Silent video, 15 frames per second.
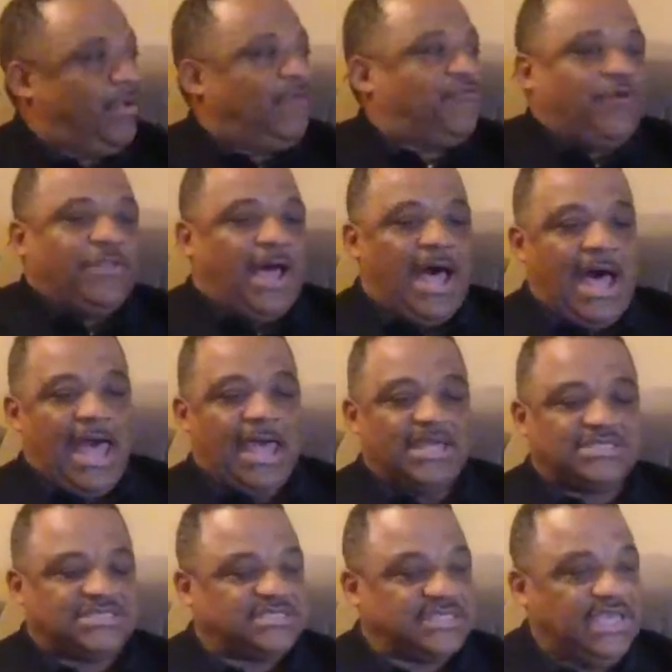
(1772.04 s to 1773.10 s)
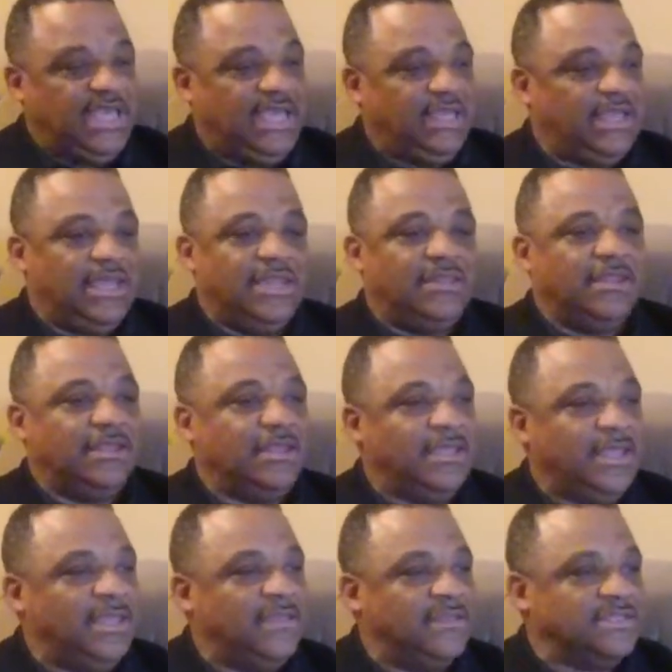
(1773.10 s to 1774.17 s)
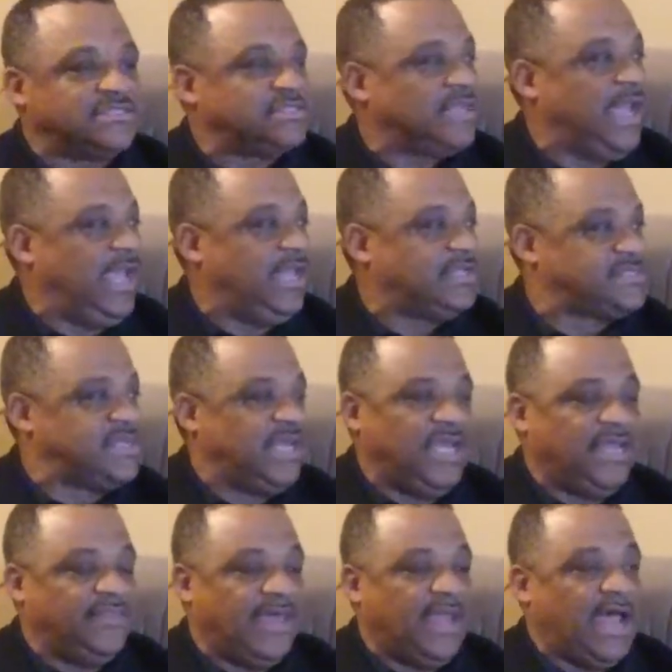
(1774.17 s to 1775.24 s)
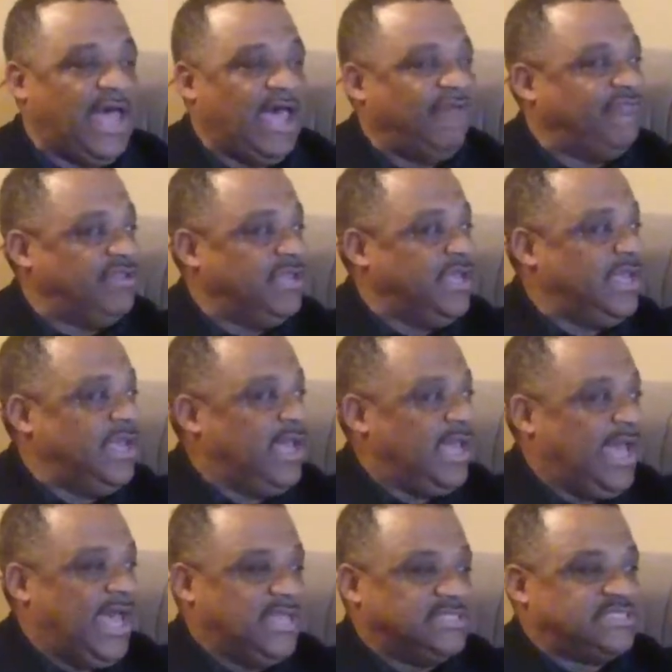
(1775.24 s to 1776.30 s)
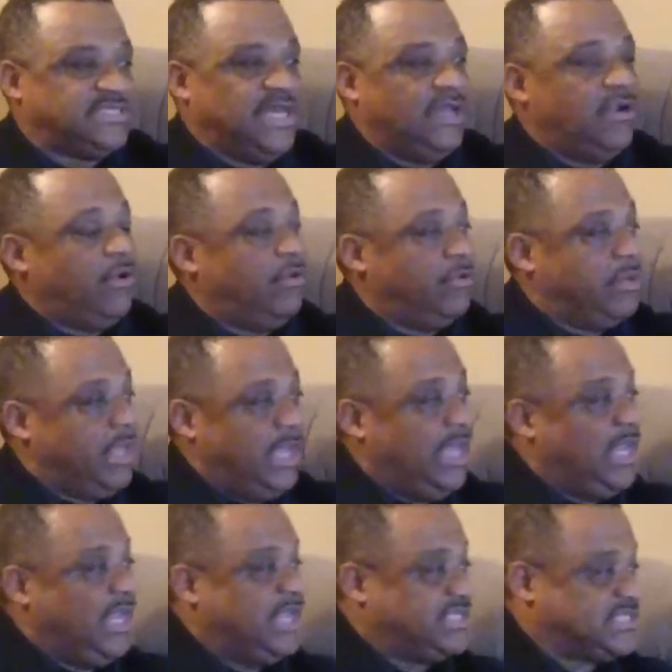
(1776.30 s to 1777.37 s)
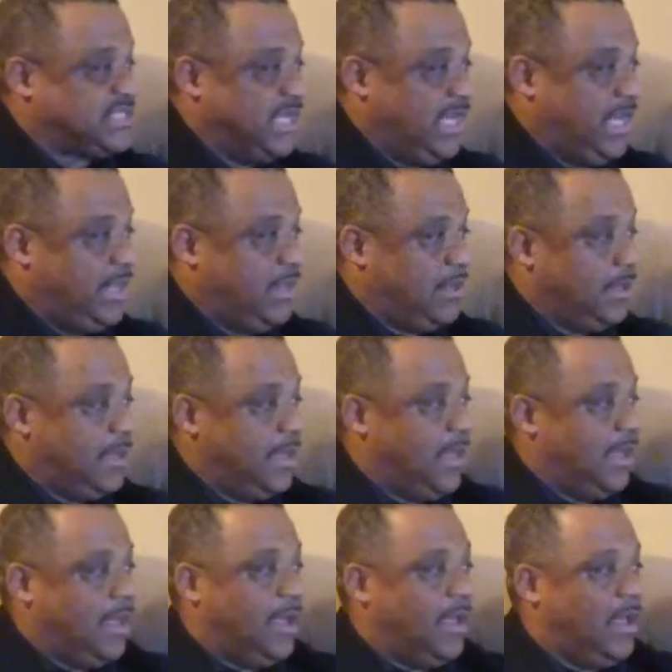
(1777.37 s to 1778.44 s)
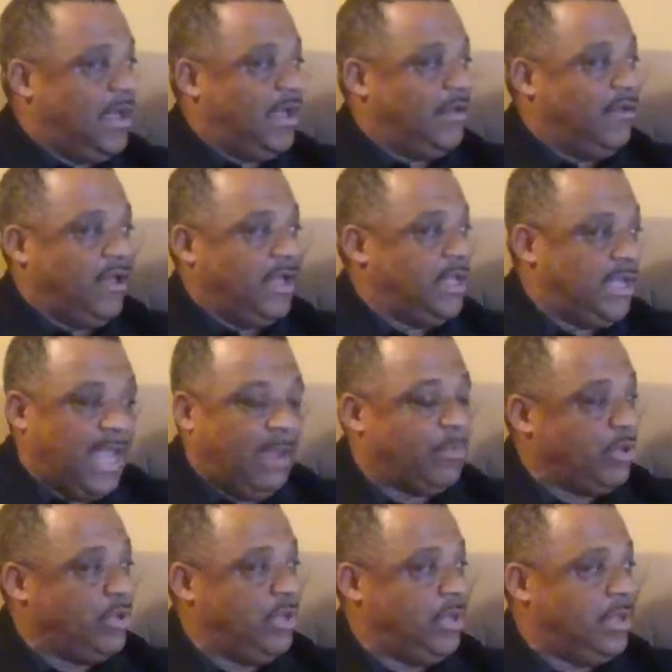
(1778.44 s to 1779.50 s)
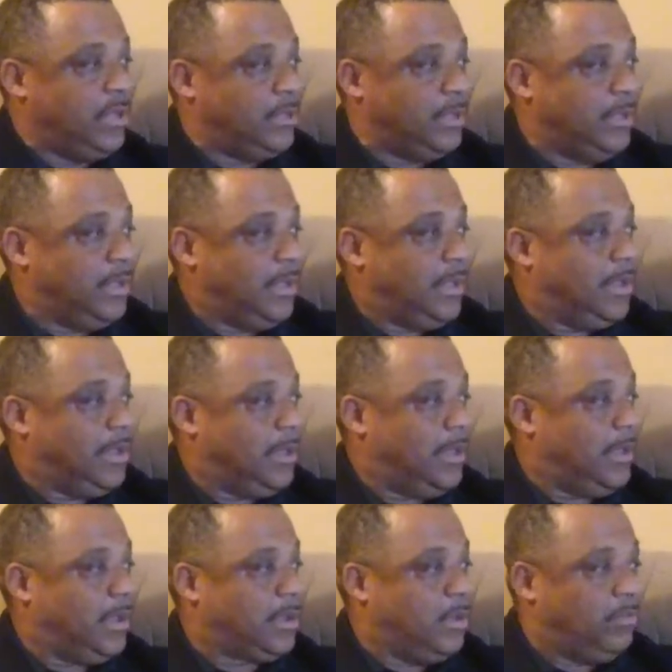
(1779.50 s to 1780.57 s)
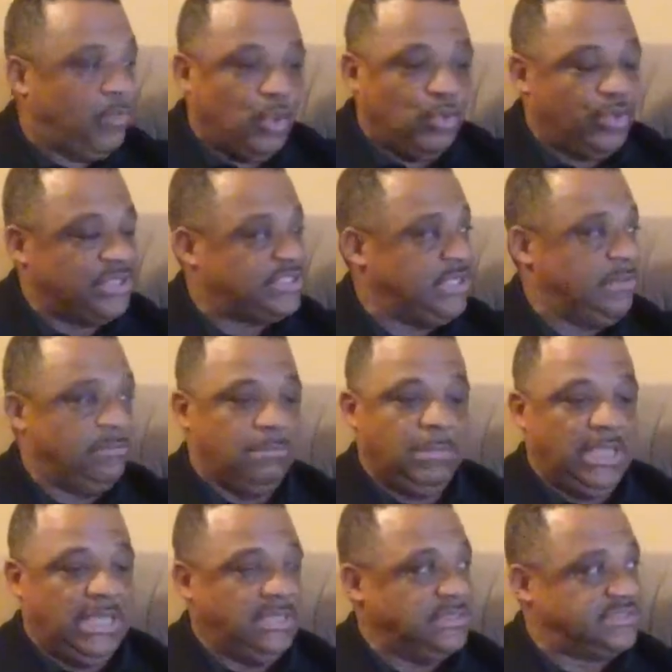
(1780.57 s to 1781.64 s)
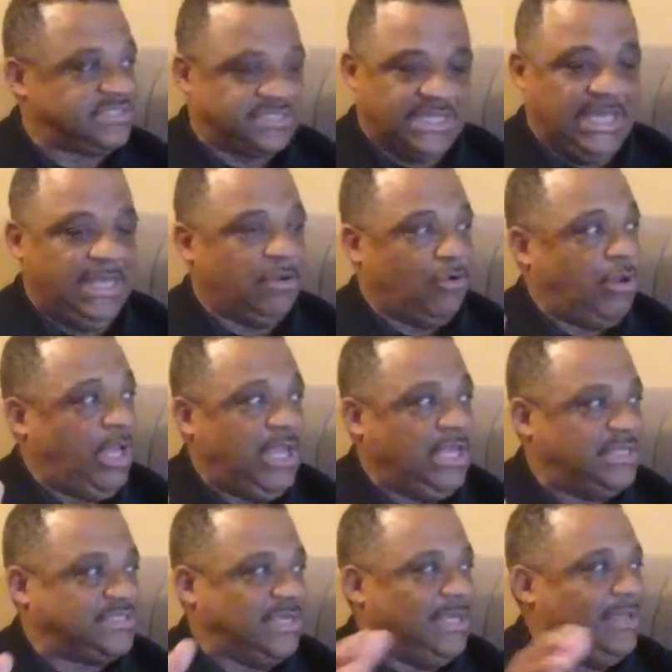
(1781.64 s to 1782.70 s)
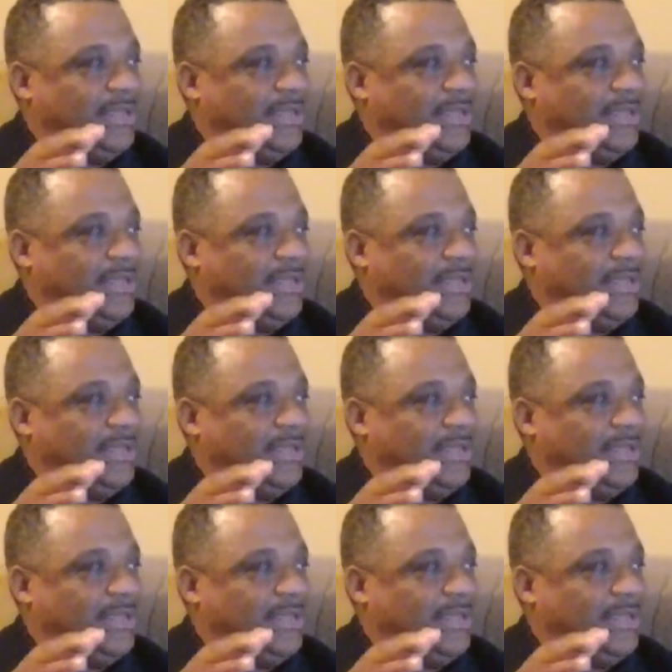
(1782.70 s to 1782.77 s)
For the highest seat in the state, seeing that I hadn't sat on any seat, a neighborhood, community meeting seat or any seat.